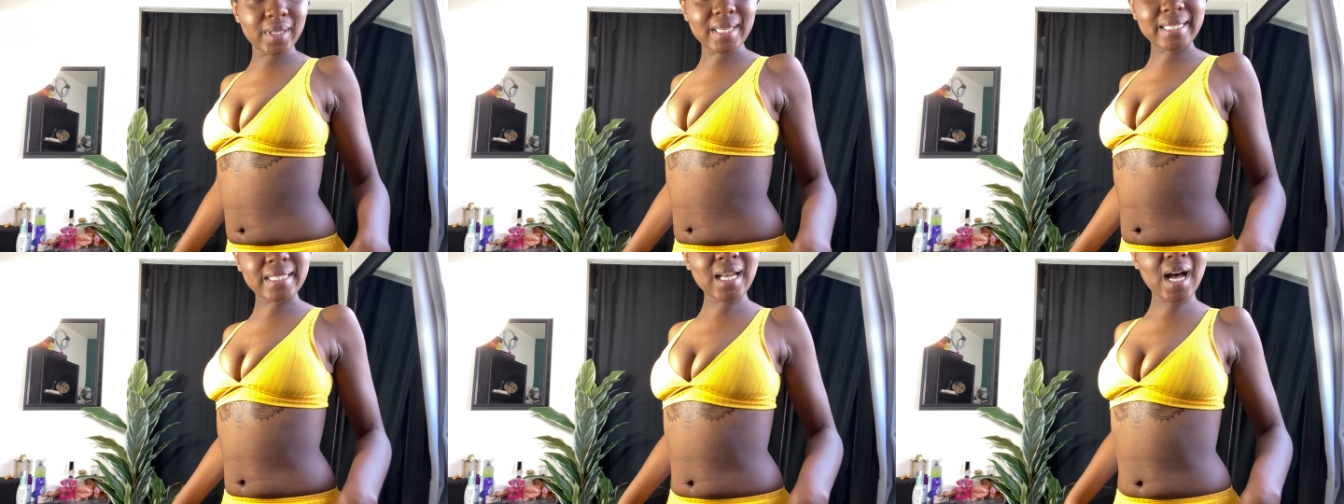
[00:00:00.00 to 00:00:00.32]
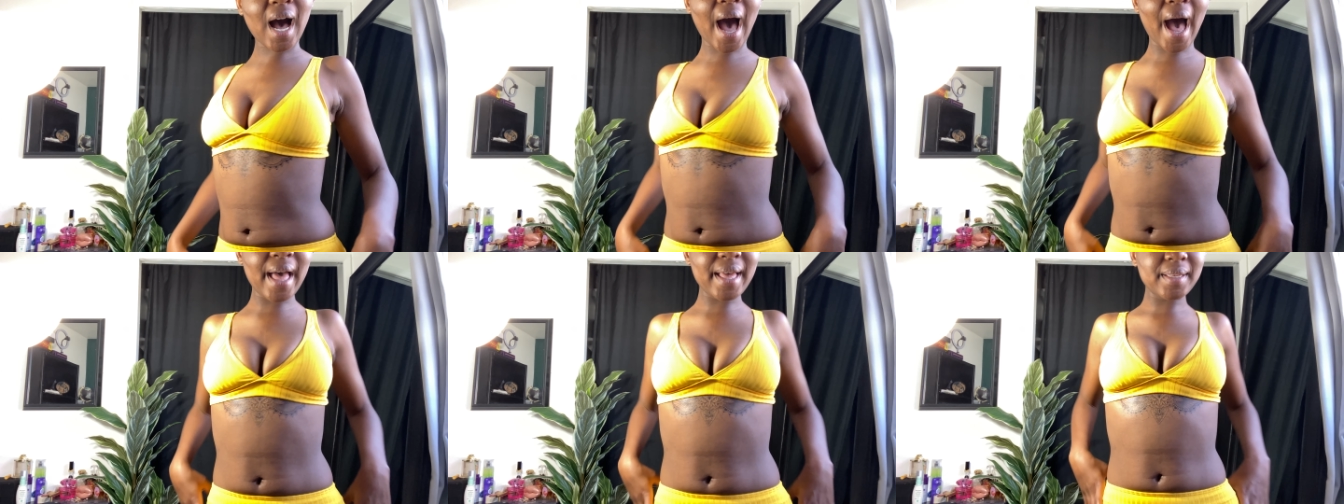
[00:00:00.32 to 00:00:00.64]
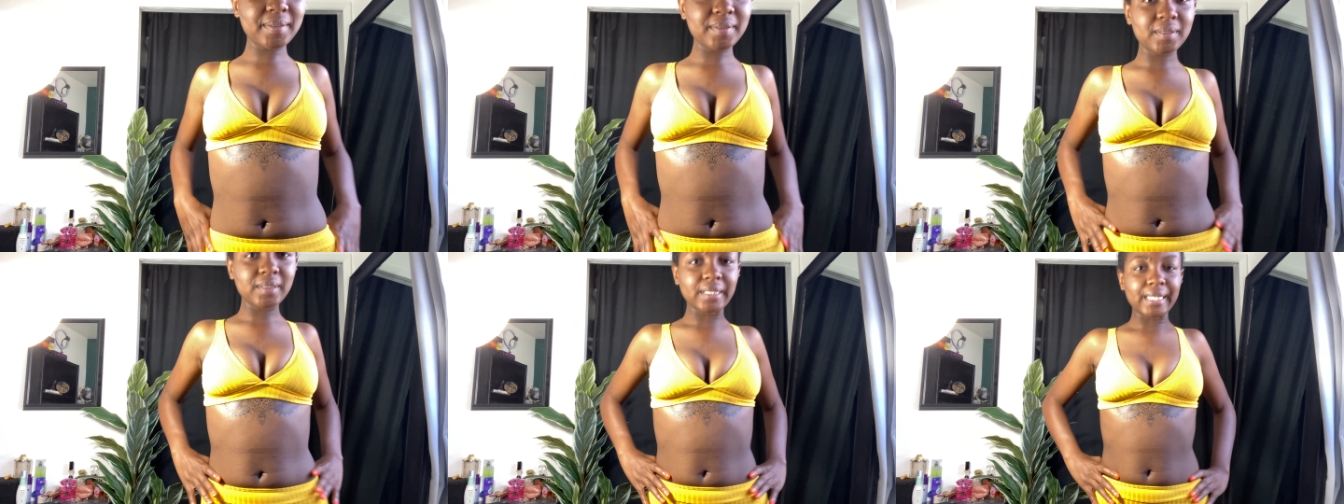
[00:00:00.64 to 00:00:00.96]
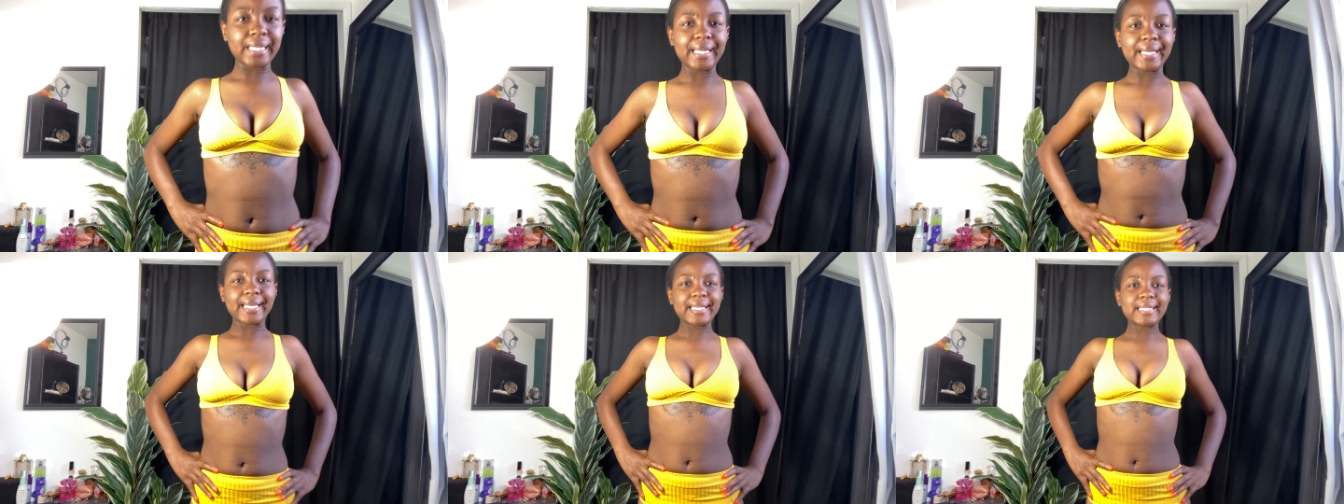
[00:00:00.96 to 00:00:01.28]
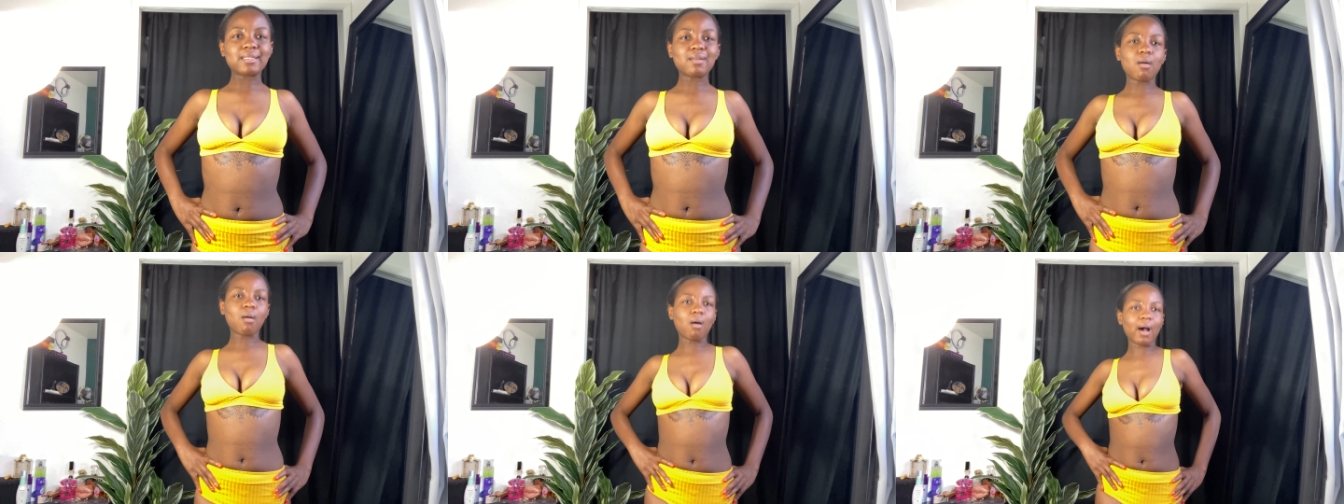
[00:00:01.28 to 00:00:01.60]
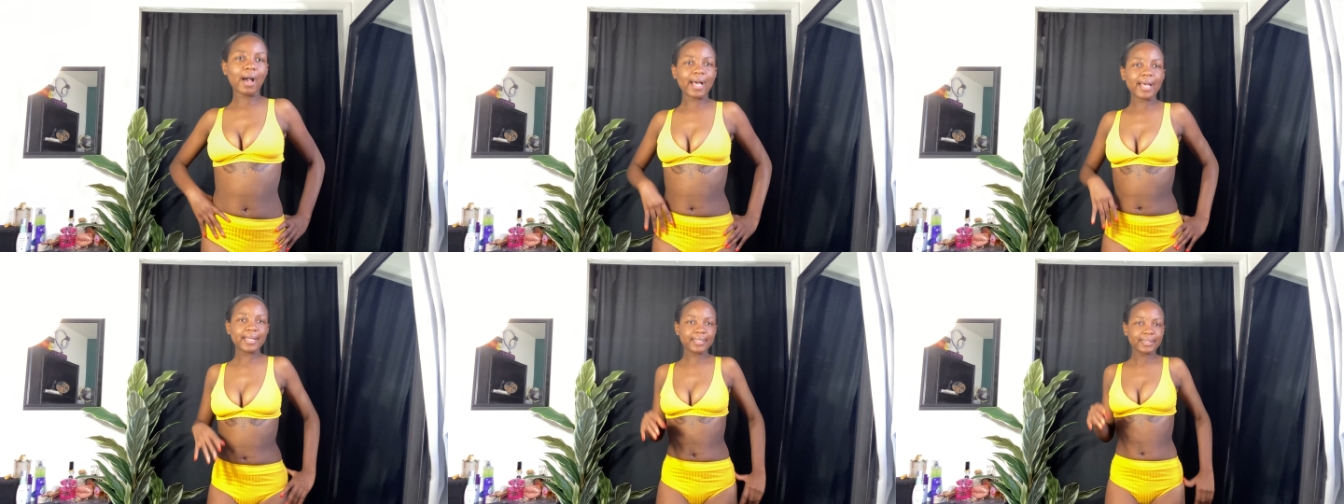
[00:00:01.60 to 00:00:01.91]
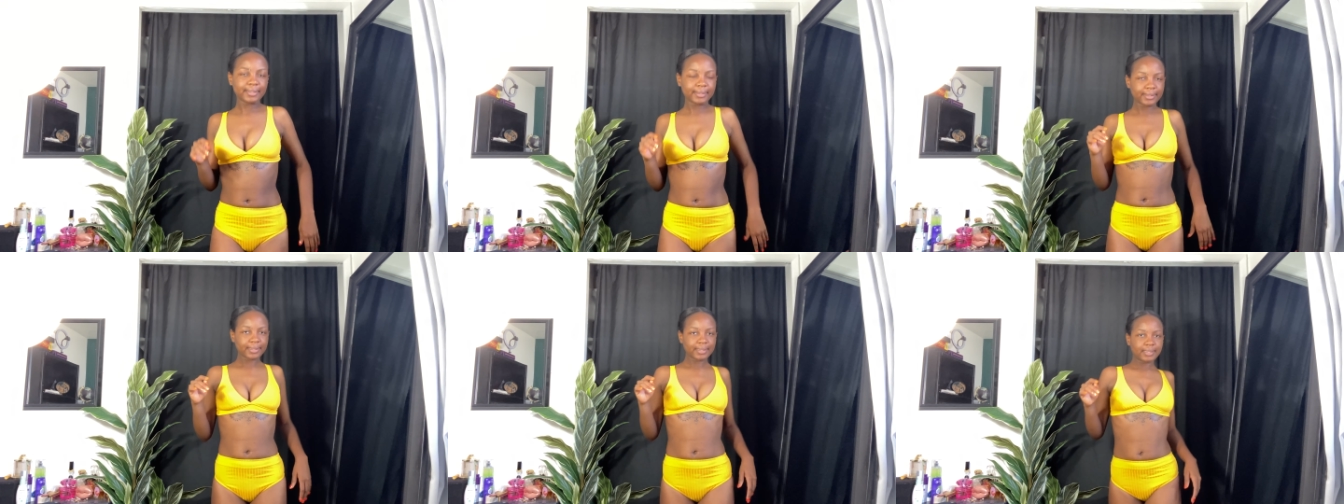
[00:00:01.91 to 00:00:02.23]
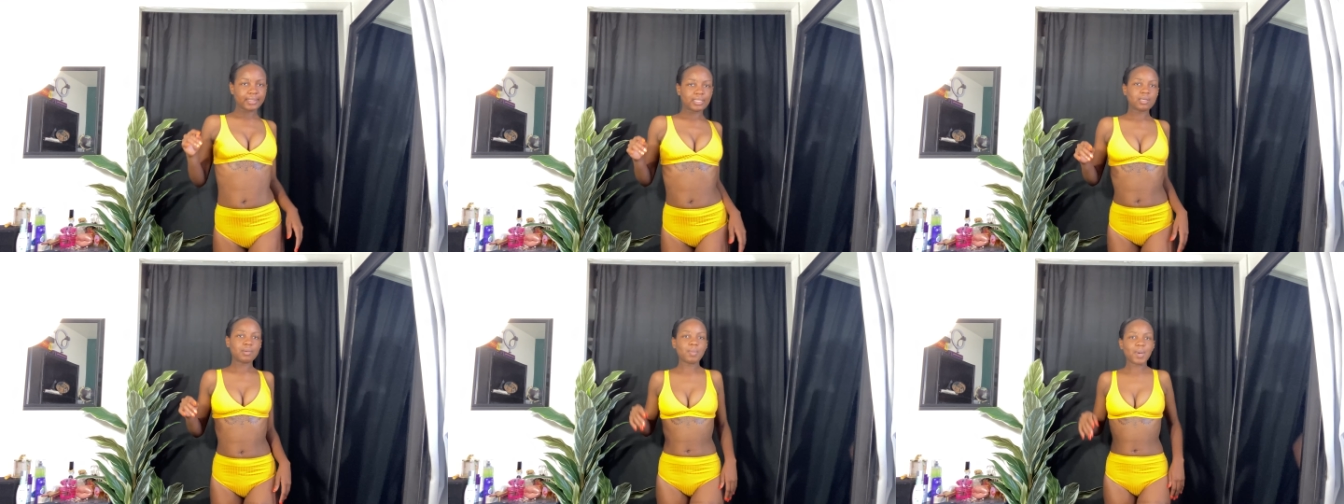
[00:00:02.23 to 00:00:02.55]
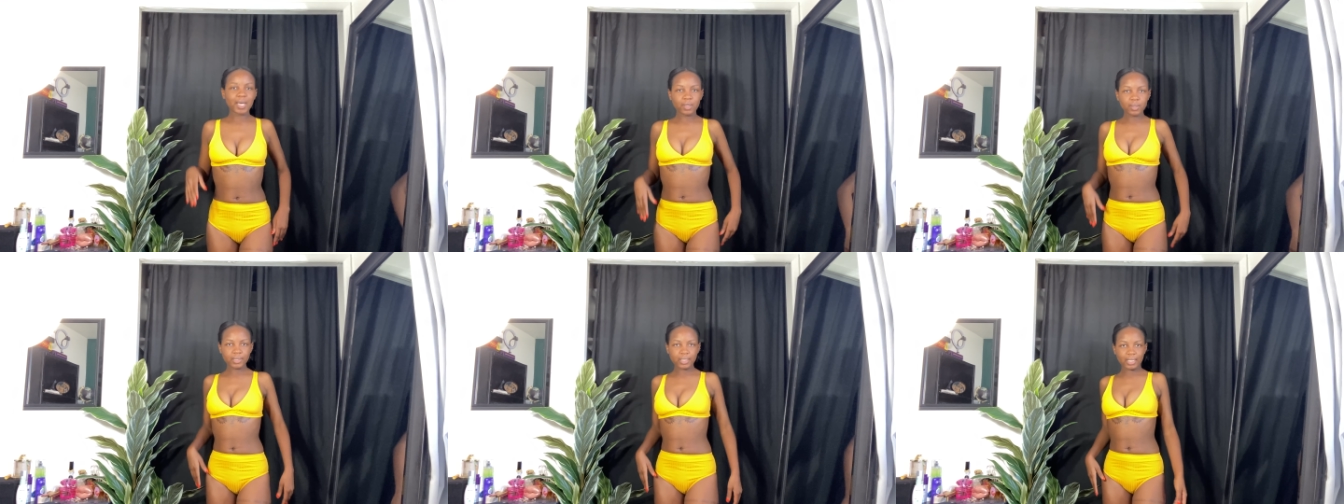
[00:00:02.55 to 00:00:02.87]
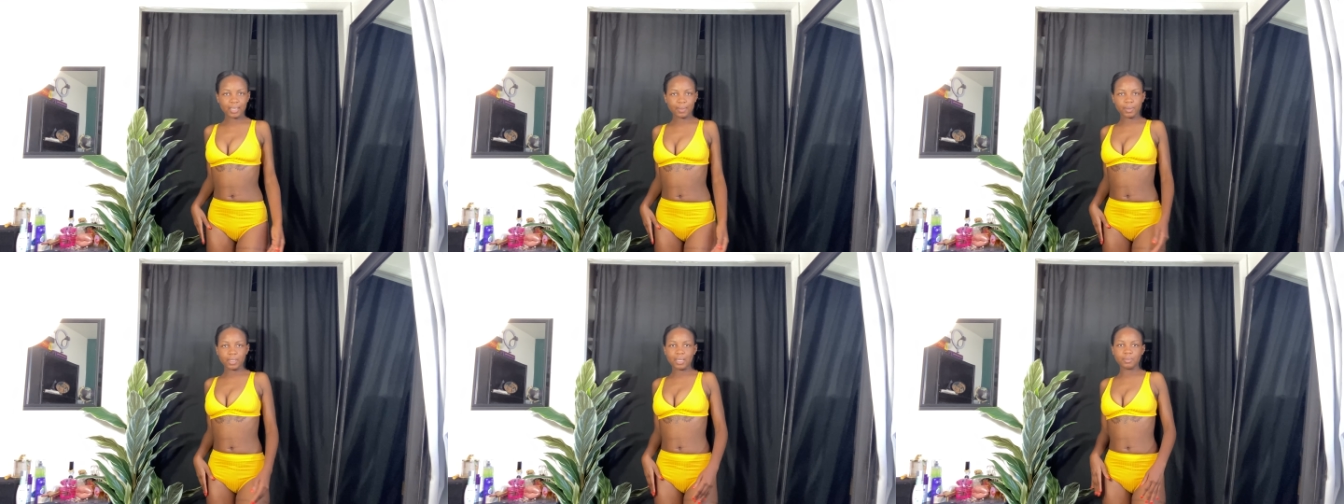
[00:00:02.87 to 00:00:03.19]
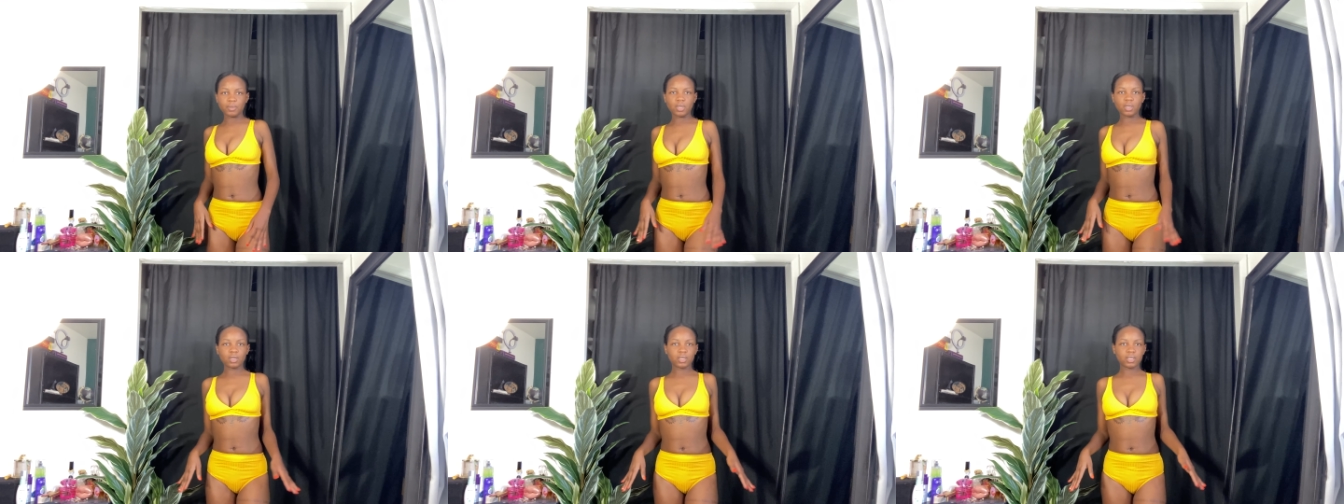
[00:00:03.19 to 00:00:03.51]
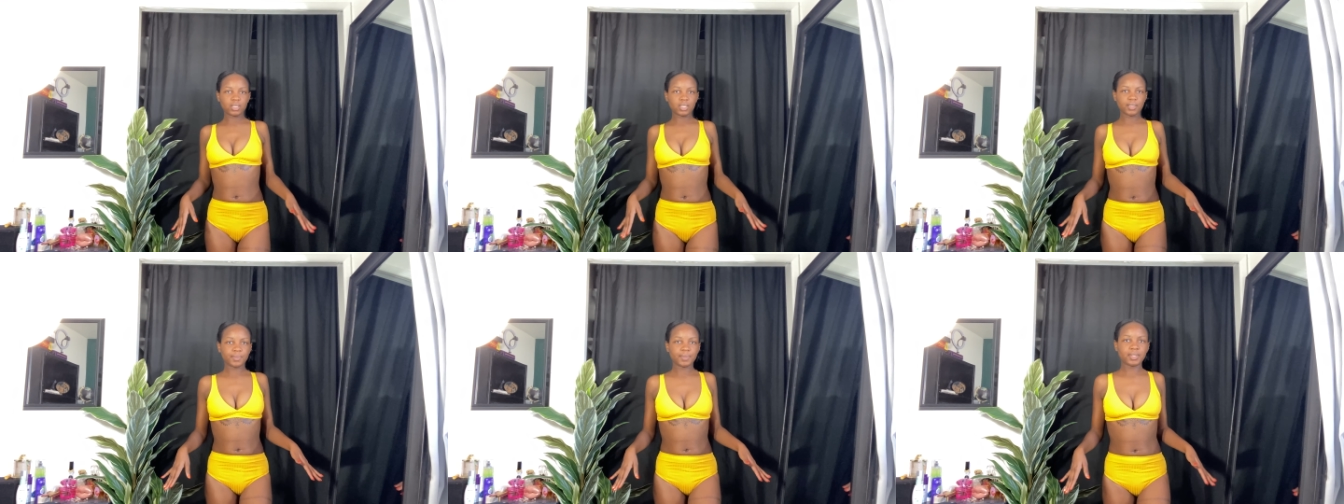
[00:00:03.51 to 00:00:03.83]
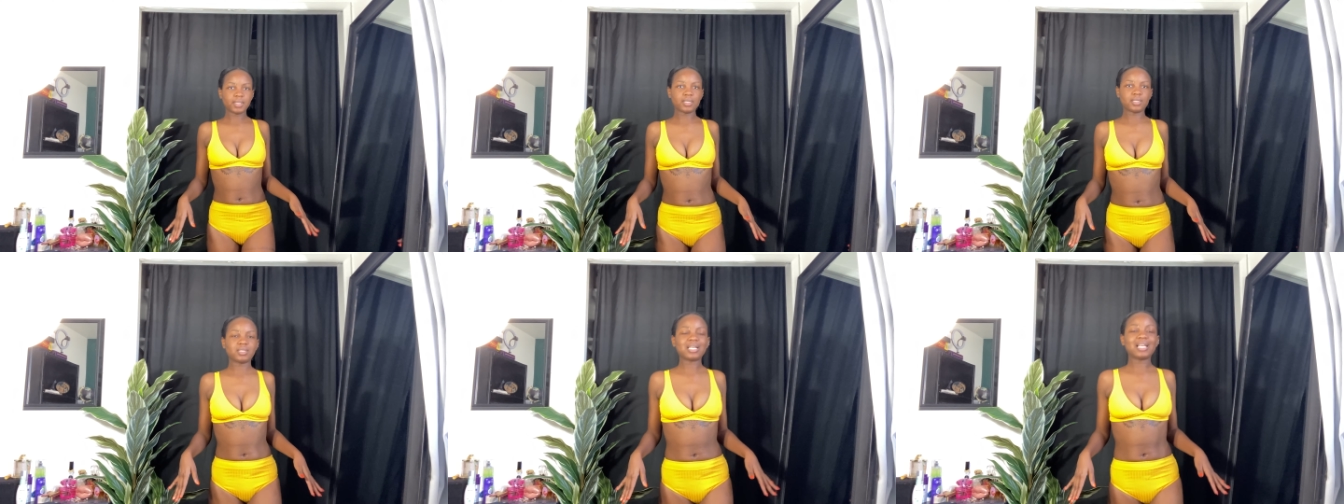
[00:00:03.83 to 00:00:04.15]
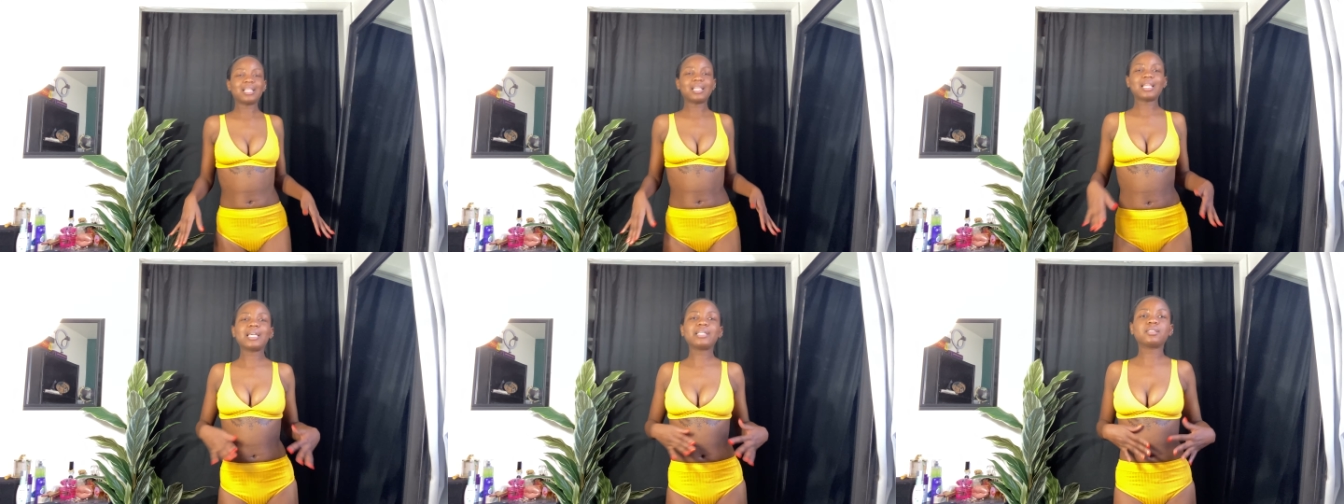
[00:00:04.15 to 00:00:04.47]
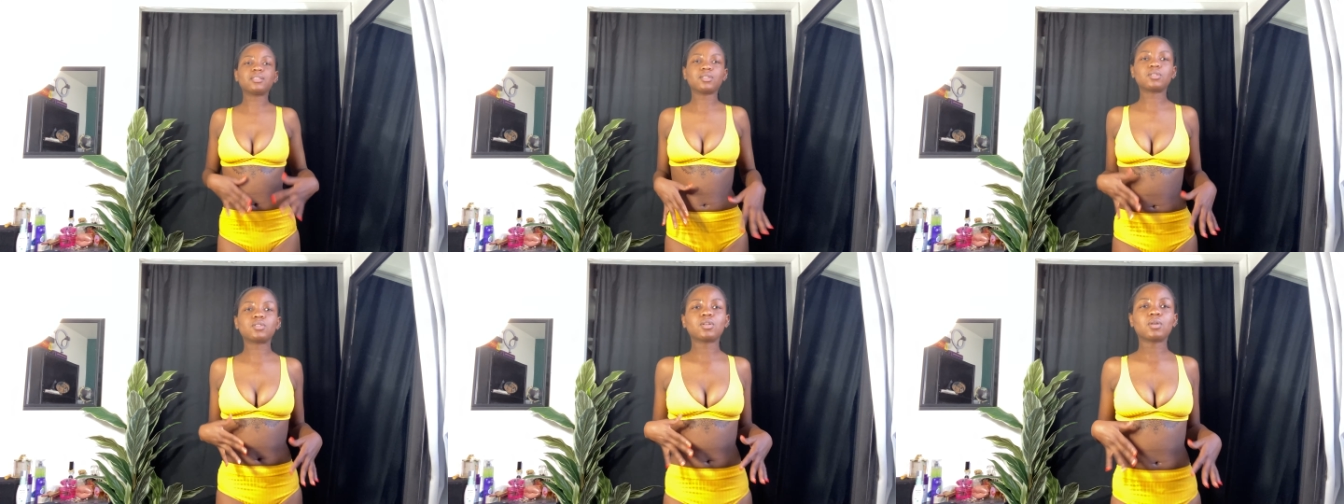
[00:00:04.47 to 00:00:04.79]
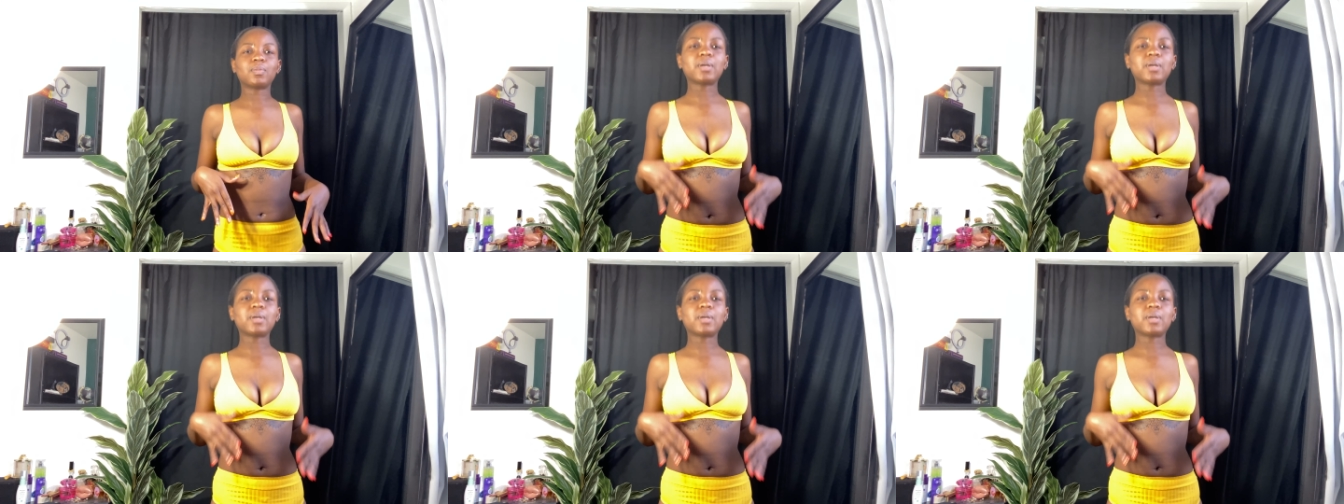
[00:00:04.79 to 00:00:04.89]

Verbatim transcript: It's hot. It's hot. But I don't think I'm gonna, I'm not gonna keep this. I like the top.